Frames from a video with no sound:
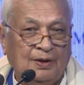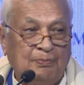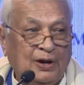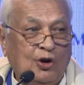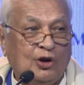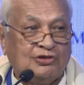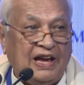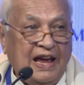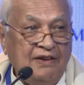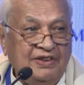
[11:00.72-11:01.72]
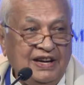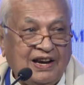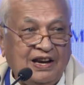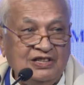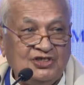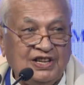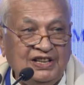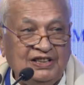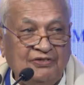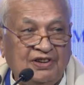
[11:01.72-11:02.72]
Because every culture
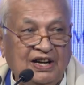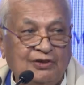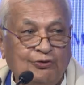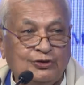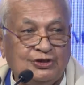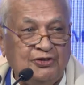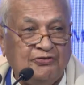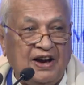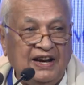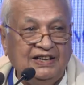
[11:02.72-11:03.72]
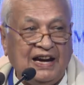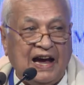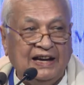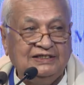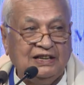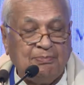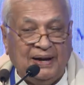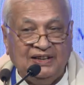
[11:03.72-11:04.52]
in the world was defined either by